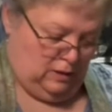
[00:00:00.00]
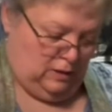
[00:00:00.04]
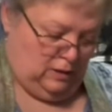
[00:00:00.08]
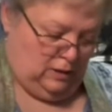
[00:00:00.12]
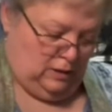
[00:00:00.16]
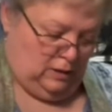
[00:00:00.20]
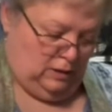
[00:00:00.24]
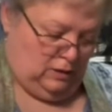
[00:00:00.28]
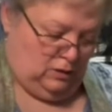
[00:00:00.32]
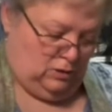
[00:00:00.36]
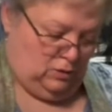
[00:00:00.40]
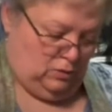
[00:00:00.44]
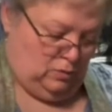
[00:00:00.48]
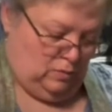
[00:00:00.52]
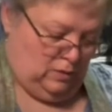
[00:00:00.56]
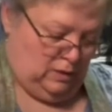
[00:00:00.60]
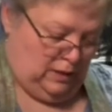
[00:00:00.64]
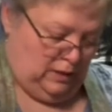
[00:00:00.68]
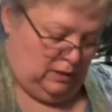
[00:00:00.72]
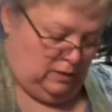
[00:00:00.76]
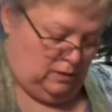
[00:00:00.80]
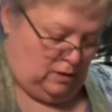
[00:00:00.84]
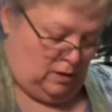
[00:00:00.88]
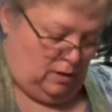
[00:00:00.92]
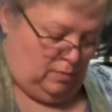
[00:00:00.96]
And you will
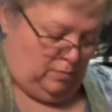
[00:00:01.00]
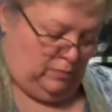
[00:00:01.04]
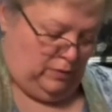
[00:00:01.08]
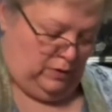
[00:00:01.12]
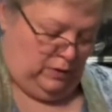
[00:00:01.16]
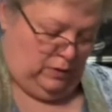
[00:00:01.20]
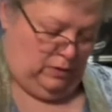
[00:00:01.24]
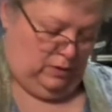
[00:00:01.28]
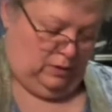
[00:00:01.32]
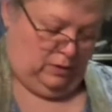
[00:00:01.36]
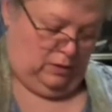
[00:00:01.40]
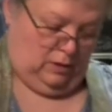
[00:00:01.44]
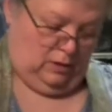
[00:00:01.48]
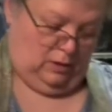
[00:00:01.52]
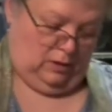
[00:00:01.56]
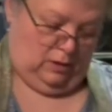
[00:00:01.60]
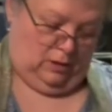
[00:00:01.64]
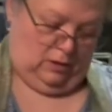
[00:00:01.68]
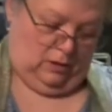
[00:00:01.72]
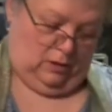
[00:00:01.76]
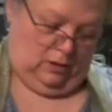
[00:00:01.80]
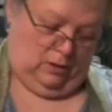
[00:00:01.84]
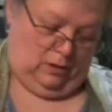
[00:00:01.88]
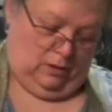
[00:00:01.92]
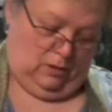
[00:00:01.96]
end up
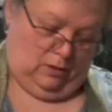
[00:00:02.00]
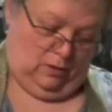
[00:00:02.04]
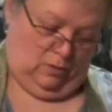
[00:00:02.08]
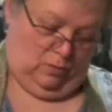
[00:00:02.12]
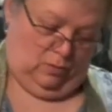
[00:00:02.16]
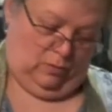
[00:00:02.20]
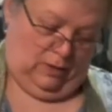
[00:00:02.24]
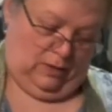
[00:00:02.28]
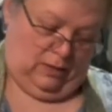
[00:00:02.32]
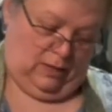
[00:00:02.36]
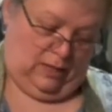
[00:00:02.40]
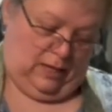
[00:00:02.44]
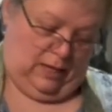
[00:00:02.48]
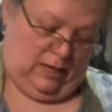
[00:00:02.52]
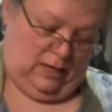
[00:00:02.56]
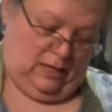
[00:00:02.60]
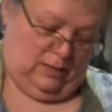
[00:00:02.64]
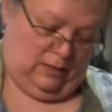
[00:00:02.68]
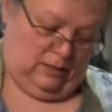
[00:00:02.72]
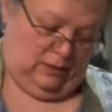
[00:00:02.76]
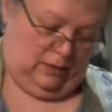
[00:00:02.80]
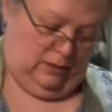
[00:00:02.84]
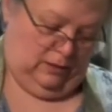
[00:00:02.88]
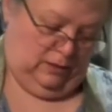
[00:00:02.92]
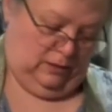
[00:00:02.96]
with
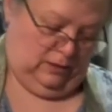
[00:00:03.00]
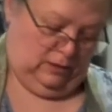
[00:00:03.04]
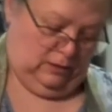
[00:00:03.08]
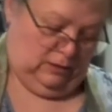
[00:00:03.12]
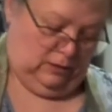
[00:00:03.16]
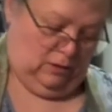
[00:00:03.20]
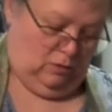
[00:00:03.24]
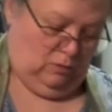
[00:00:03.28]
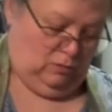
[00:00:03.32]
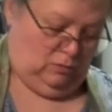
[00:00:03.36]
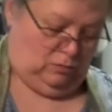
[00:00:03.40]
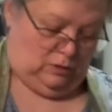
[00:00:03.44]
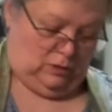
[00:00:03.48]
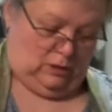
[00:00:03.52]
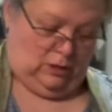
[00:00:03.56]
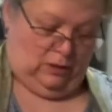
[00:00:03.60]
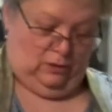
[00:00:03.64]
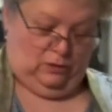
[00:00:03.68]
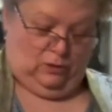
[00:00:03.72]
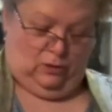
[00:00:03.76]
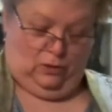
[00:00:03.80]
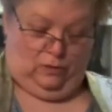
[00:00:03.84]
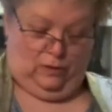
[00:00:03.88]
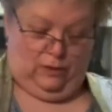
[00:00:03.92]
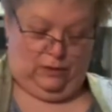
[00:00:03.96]
8 scones.
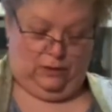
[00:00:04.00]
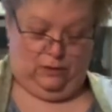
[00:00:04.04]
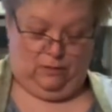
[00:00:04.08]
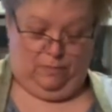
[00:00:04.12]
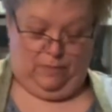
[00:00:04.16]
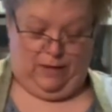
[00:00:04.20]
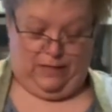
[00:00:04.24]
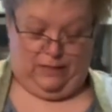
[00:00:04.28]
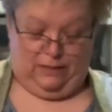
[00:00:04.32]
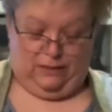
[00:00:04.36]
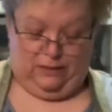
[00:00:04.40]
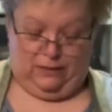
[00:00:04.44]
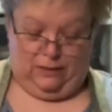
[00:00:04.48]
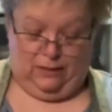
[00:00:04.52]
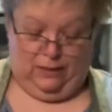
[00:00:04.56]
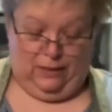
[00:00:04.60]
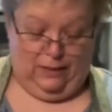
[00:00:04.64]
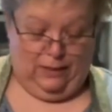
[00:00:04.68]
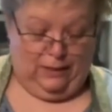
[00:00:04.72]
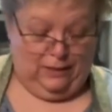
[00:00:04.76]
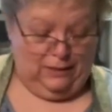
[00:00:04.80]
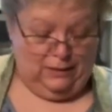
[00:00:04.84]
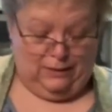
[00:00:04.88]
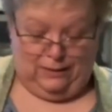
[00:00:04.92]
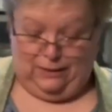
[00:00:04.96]
So this makes
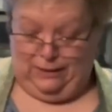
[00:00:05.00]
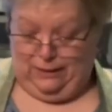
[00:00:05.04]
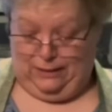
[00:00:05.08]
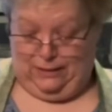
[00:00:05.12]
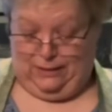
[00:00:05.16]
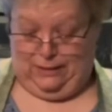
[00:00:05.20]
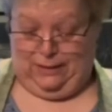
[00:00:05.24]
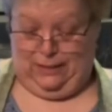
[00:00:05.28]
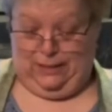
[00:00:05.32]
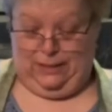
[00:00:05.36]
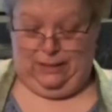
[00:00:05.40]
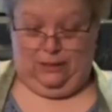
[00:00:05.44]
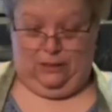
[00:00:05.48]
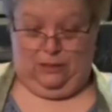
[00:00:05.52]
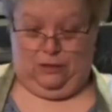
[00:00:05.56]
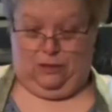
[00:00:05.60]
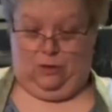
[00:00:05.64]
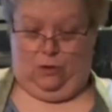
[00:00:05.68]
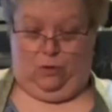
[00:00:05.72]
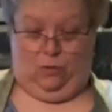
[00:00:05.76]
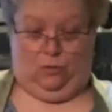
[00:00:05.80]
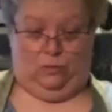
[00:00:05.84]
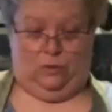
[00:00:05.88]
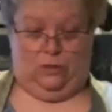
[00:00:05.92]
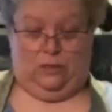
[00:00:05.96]
16
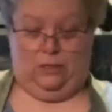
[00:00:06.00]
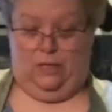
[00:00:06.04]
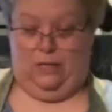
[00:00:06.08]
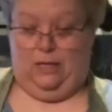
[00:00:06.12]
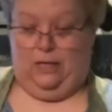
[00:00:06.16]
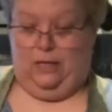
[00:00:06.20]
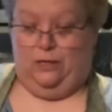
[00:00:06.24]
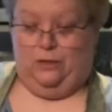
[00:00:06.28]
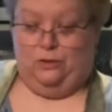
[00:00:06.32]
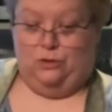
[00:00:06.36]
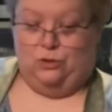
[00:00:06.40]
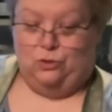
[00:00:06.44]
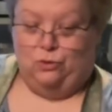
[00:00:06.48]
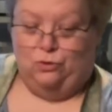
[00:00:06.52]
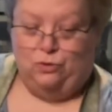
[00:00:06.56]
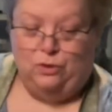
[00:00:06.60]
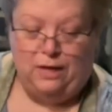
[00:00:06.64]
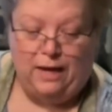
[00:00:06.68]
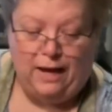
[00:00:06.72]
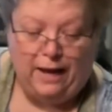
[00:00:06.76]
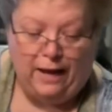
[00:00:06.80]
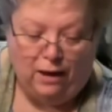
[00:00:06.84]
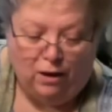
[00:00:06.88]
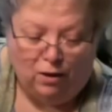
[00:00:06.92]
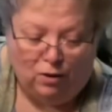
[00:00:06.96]
scones. So
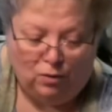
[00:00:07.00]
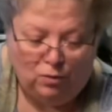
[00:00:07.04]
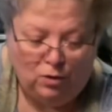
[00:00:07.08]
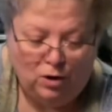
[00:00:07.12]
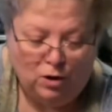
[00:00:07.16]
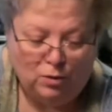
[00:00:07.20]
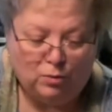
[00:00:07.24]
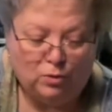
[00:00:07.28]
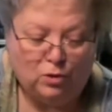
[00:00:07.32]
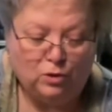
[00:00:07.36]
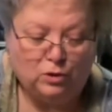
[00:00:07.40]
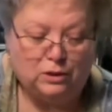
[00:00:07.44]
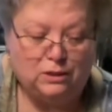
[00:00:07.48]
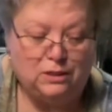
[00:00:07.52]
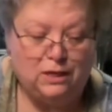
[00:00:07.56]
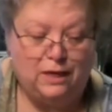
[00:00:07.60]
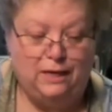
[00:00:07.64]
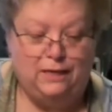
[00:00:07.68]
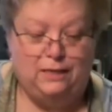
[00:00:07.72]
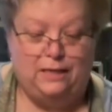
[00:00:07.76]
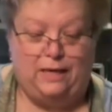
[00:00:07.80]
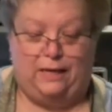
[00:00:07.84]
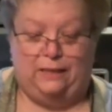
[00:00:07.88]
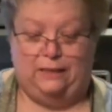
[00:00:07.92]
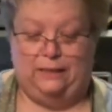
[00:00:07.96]
now we're going to
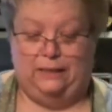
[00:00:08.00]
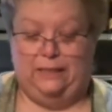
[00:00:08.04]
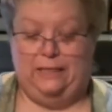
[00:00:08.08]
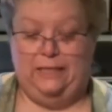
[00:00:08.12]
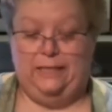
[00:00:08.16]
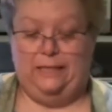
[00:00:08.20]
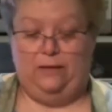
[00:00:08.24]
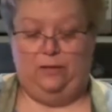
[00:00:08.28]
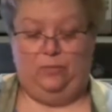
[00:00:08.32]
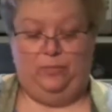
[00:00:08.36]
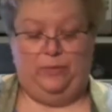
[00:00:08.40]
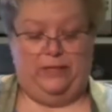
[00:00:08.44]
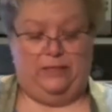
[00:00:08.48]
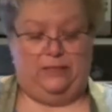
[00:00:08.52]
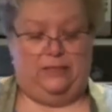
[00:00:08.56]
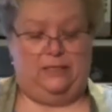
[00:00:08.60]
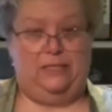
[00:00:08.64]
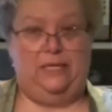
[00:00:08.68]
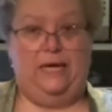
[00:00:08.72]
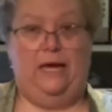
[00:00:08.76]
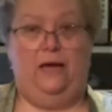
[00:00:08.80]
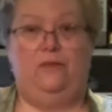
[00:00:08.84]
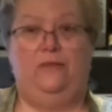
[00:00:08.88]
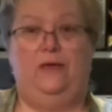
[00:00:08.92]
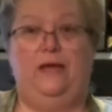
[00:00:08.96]
take that little bit,
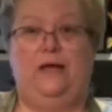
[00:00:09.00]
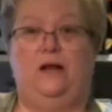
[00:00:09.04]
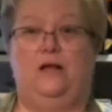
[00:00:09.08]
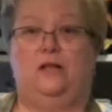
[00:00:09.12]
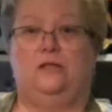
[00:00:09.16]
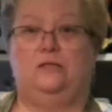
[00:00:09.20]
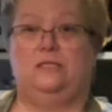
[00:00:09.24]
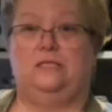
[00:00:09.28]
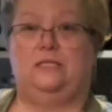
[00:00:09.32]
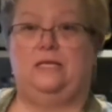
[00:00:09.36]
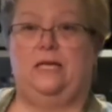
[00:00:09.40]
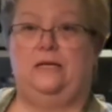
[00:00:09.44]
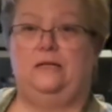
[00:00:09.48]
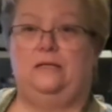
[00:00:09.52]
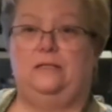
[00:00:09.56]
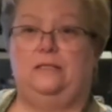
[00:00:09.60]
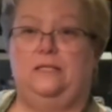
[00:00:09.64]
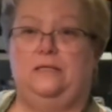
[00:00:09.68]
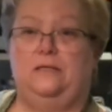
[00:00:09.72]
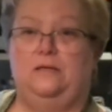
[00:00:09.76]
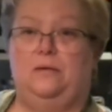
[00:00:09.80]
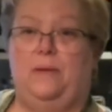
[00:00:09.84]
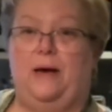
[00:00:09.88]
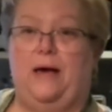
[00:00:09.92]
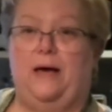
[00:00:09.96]
see how that all settled
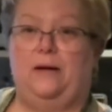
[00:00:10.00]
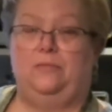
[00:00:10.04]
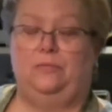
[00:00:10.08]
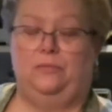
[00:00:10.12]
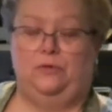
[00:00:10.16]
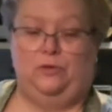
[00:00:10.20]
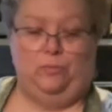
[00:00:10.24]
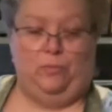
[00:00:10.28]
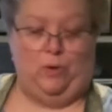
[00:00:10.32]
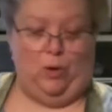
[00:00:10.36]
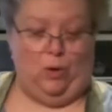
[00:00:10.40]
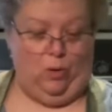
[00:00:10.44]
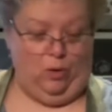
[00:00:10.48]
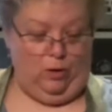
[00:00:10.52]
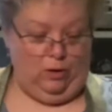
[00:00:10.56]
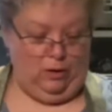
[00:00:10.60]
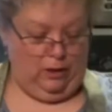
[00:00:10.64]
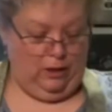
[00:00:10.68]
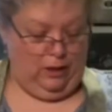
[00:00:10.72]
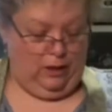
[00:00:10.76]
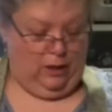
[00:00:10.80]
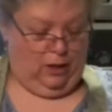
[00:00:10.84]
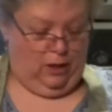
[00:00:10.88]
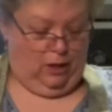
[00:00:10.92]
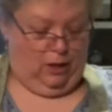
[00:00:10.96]
in the bottom of the bowl?
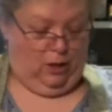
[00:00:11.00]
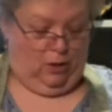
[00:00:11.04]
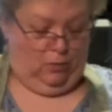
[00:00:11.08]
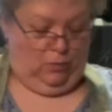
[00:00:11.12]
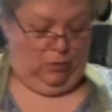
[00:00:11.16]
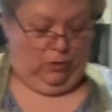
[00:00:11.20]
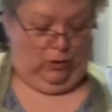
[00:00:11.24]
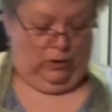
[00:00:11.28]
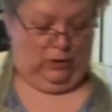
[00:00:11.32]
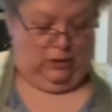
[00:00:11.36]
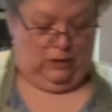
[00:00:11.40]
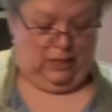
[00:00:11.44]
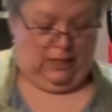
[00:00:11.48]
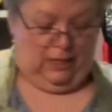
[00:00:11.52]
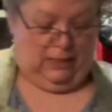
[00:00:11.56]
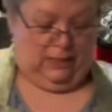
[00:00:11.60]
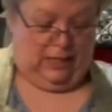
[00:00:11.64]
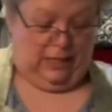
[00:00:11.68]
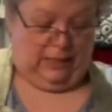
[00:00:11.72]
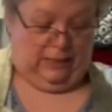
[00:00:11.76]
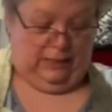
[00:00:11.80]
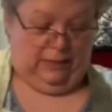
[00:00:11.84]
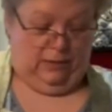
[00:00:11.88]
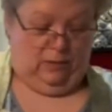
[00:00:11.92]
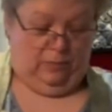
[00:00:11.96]
We're going to take
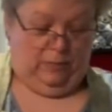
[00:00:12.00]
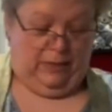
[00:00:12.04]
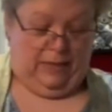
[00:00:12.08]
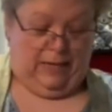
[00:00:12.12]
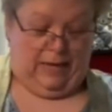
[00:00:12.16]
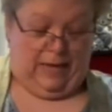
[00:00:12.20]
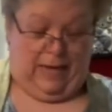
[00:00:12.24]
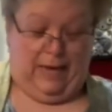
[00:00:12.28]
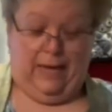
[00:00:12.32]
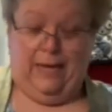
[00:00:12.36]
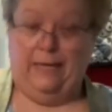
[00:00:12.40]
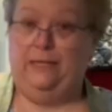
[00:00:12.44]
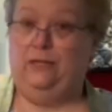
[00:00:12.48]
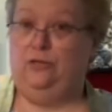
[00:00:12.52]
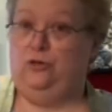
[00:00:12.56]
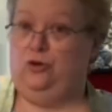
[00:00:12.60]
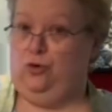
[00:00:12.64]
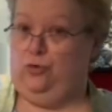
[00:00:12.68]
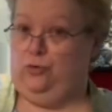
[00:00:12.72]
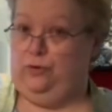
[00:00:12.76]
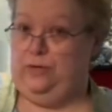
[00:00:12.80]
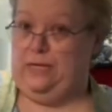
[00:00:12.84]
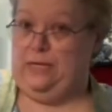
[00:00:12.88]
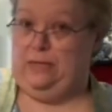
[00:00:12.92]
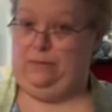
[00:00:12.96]
that little bit of egg and
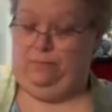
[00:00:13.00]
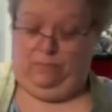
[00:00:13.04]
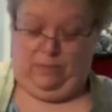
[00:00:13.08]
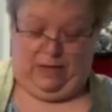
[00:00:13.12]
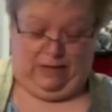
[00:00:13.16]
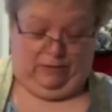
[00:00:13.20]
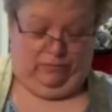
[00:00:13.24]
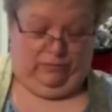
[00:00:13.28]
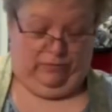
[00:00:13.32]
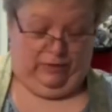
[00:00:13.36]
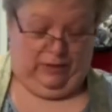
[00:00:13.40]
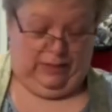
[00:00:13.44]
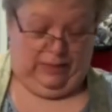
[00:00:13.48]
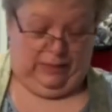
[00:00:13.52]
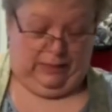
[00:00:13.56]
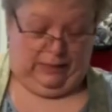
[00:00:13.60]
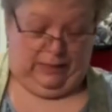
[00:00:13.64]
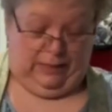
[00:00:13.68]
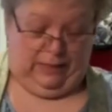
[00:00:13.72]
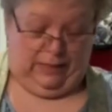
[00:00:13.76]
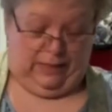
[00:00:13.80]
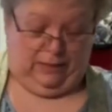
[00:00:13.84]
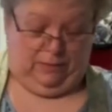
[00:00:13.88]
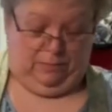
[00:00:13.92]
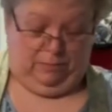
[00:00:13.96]
cream and
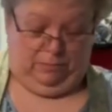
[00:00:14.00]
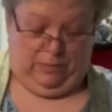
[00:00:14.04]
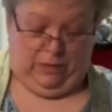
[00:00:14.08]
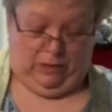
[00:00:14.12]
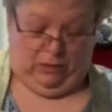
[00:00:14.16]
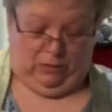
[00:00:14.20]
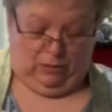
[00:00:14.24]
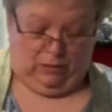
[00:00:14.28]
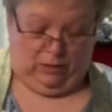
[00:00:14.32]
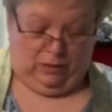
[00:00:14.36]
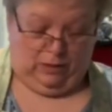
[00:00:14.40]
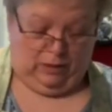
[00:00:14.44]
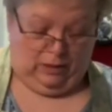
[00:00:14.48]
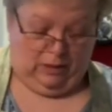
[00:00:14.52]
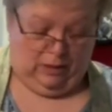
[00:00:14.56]
vanilla and milk,